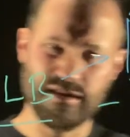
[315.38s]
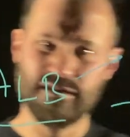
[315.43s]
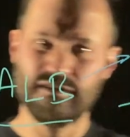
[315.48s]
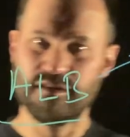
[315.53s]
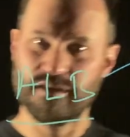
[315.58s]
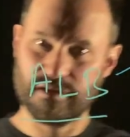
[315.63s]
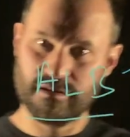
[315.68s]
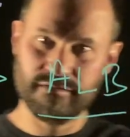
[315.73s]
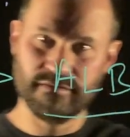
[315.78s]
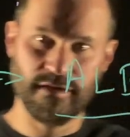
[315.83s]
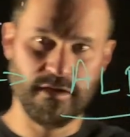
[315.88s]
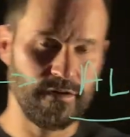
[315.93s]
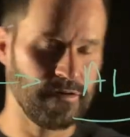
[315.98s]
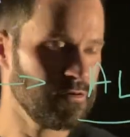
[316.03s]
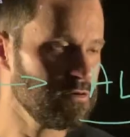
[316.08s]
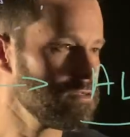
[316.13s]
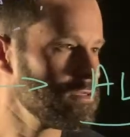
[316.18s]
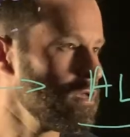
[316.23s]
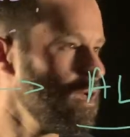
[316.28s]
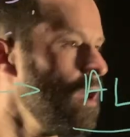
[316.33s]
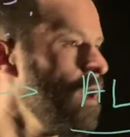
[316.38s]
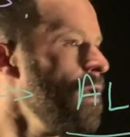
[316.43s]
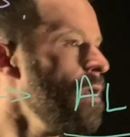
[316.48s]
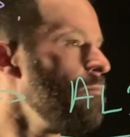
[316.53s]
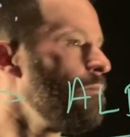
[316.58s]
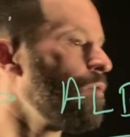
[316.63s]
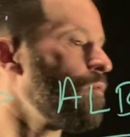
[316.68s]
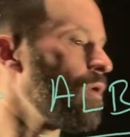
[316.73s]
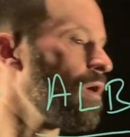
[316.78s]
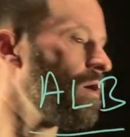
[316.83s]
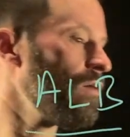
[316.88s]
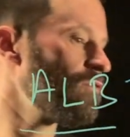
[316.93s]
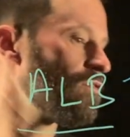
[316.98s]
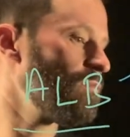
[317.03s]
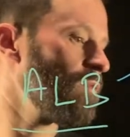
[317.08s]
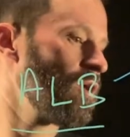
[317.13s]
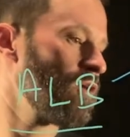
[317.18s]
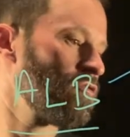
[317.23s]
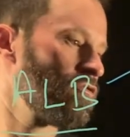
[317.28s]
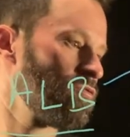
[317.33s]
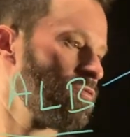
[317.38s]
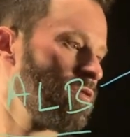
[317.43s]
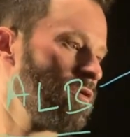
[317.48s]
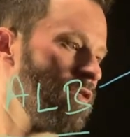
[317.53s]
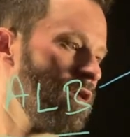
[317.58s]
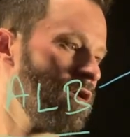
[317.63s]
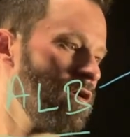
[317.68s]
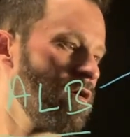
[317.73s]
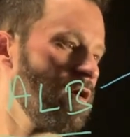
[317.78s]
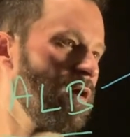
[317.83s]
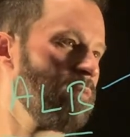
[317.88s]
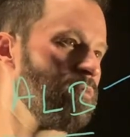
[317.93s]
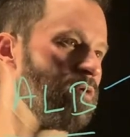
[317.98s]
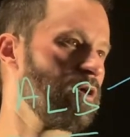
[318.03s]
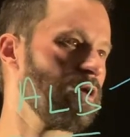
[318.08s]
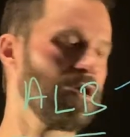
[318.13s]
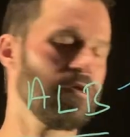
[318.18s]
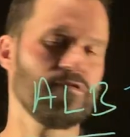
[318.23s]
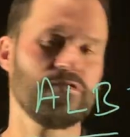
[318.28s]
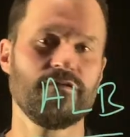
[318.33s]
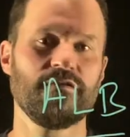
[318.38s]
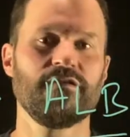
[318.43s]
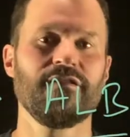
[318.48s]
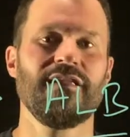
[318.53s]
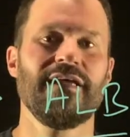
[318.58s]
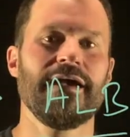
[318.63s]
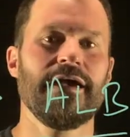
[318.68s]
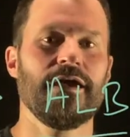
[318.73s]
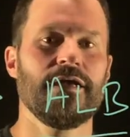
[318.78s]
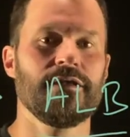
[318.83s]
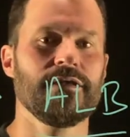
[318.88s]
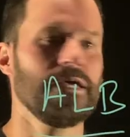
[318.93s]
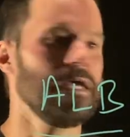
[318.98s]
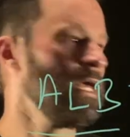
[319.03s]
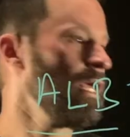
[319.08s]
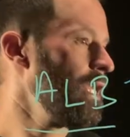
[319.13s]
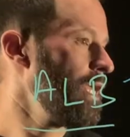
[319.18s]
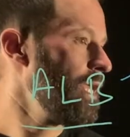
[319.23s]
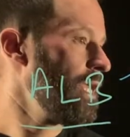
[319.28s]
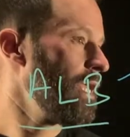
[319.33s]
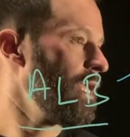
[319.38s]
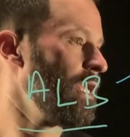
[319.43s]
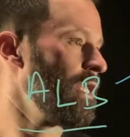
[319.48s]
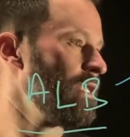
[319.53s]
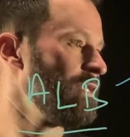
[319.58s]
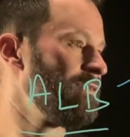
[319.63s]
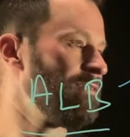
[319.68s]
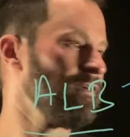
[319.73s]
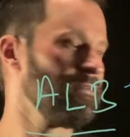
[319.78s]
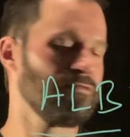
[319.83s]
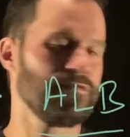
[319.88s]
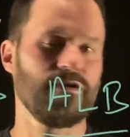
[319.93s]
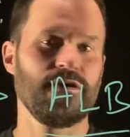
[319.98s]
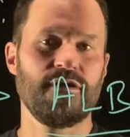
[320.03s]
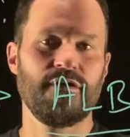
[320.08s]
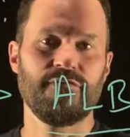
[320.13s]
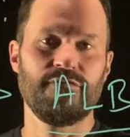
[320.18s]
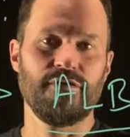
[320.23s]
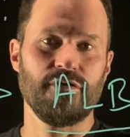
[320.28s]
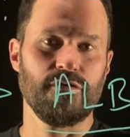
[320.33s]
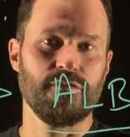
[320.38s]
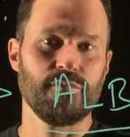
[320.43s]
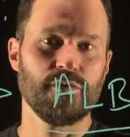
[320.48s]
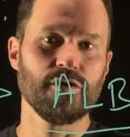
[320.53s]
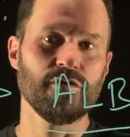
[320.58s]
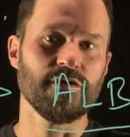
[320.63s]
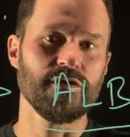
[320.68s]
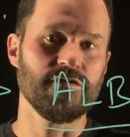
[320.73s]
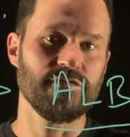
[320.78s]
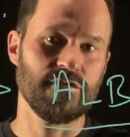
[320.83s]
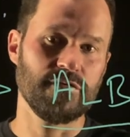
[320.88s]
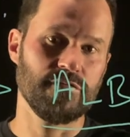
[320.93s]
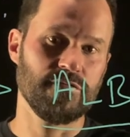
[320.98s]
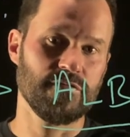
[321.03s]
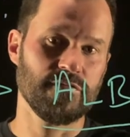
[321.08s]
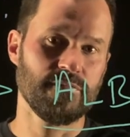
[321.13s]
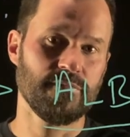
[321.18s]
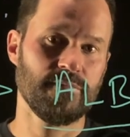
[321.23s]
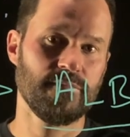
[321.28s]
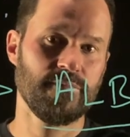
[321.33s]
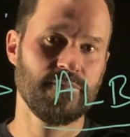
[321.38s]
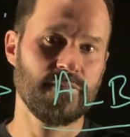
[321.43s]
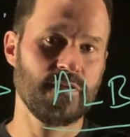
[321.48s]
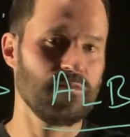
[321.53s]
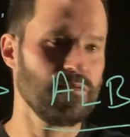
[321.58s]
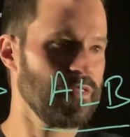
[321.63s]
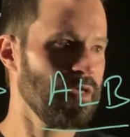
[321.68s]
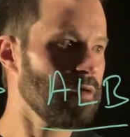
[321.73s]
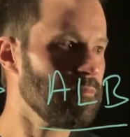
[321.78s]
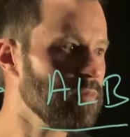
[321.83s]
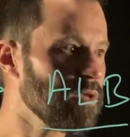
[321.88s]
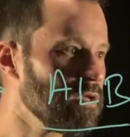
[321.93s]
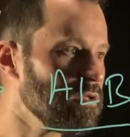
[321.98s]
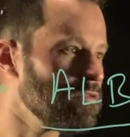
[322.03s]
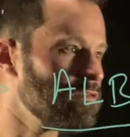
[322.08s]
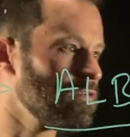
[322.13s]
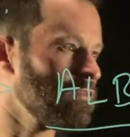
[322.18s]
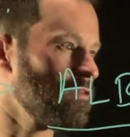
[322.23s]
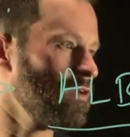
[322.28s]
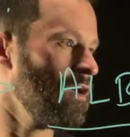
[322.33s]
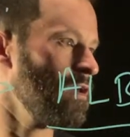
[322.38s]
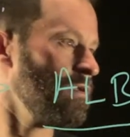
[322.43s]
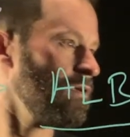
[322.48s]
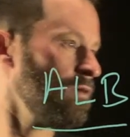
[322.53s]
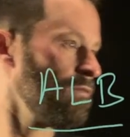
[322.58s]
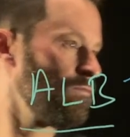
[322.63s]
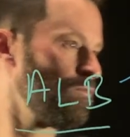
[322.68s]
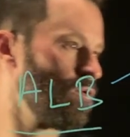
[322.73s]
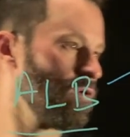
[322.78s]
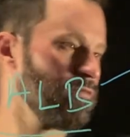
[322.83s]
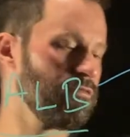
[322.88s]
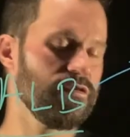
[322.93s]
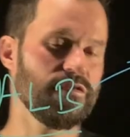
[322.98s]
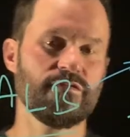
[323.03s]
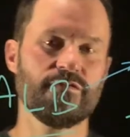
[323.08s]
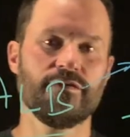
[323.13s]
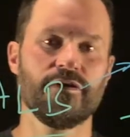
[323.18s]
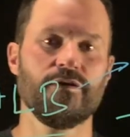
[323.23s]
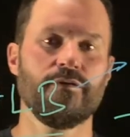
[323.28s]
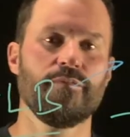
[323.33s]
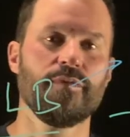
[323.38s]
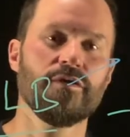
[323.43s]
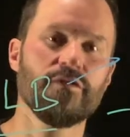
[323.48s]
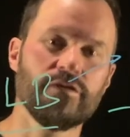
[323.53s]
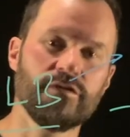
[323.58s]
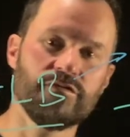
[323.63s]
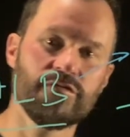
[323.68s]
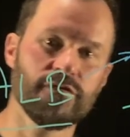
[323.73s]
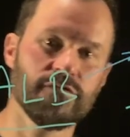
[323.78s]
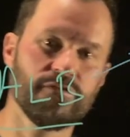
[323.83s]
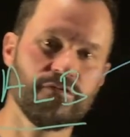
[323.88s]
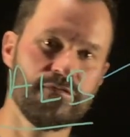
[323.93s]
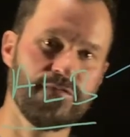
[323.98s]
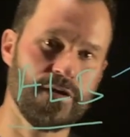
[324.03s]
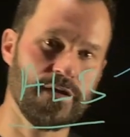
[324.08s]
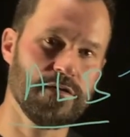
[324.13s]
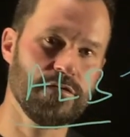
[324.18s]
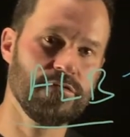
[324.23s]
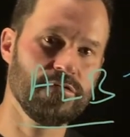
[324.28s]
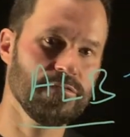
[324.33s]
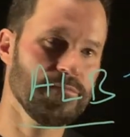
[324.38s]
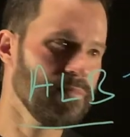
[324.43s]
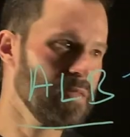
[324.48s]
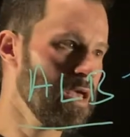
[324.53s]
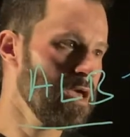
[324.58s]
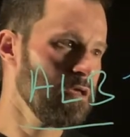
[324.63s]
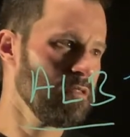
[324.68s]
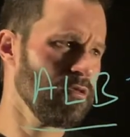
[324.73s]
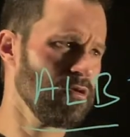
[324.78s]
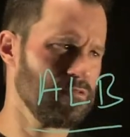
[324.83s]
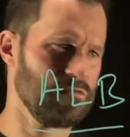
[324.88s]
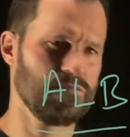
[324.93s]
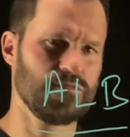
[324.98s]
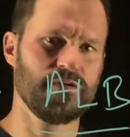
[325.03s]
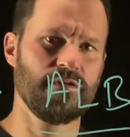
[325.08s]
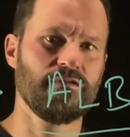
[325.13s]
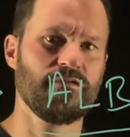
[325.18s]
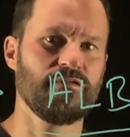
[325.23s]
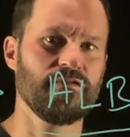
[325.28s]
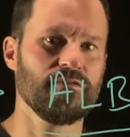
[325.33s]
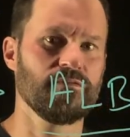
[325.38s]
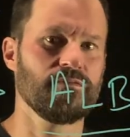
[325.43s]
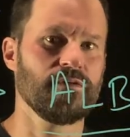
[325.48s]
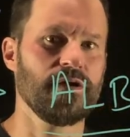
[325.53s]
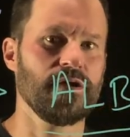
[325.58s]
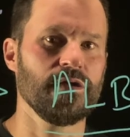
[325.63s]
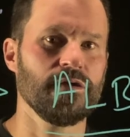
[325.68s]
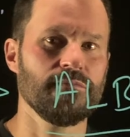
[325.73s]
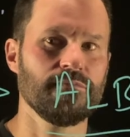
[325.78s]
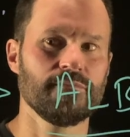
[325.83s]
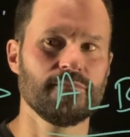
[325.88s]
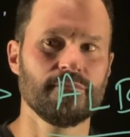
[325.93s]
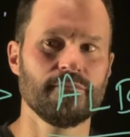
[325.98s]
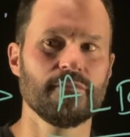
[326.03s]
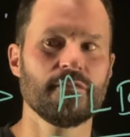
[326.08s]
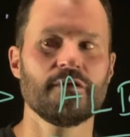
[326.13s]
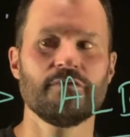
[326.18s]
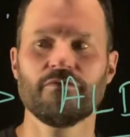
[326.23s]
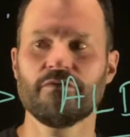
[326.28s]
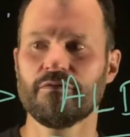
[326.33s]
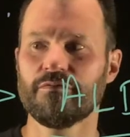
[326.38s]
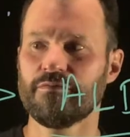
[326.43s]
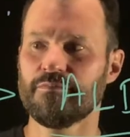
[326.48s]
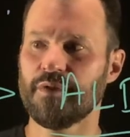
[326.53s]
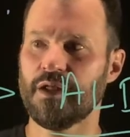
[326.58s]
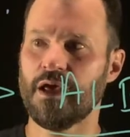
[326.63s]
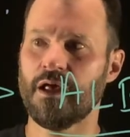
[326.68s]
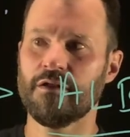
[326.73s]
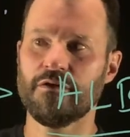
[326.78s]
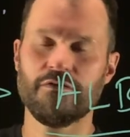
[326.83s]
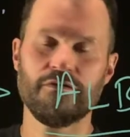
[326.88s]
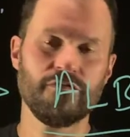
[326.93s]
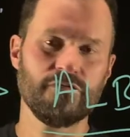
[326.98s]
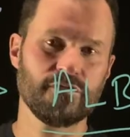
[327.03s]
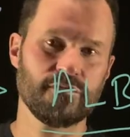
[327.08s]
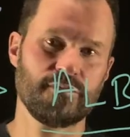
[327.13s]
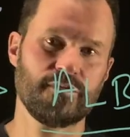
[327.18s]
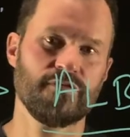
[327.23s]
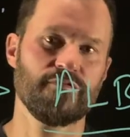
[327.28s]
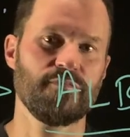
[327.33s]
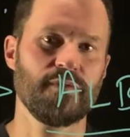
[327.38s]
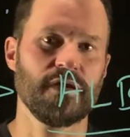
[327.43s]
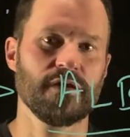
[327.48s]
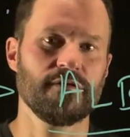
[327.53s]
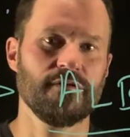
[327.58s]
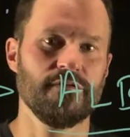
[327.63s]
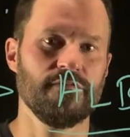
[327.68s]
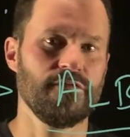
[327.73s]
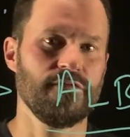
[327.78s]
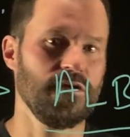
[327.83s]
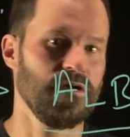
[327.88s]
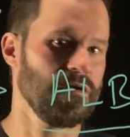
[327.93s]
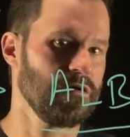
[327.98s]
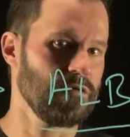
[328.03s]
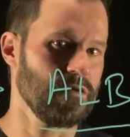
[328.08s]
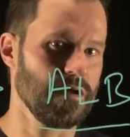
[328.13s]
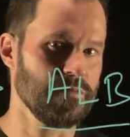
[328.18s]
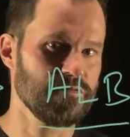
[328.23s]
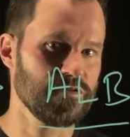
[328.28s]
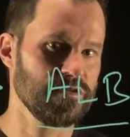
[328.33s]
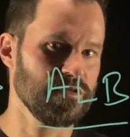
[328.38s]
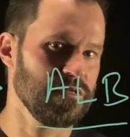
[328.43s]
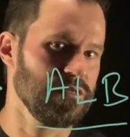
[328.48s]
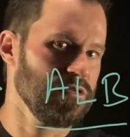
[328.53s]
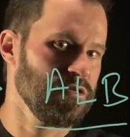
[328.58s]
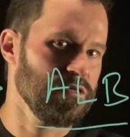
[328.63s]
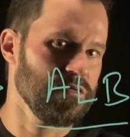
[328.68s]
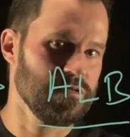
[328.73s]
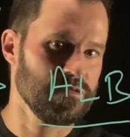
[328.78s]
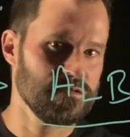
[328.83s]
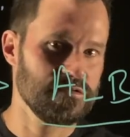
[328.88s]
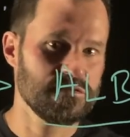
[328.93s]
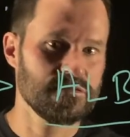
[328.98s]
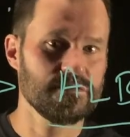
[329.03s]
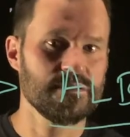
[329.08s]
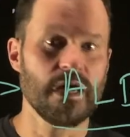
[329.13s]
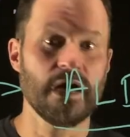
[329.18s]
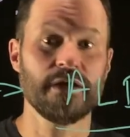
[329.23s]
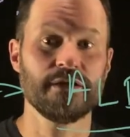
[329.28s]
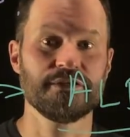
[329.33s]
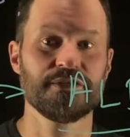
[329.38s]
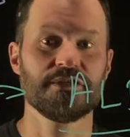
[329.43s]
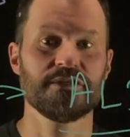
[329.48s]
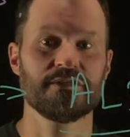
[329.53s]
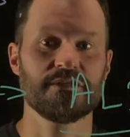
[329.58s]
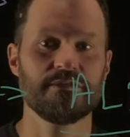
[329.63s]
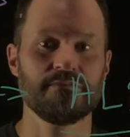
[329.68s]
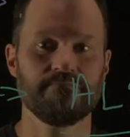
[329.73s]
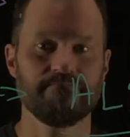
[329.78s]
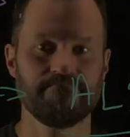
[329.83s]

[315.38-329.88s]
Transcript: in the containers, but we also make sure that your applications land in different availability zones. And what that means is that if one of these availability zones fails, the other one is still running. And so from an end user perspective, the interruption is non-existent.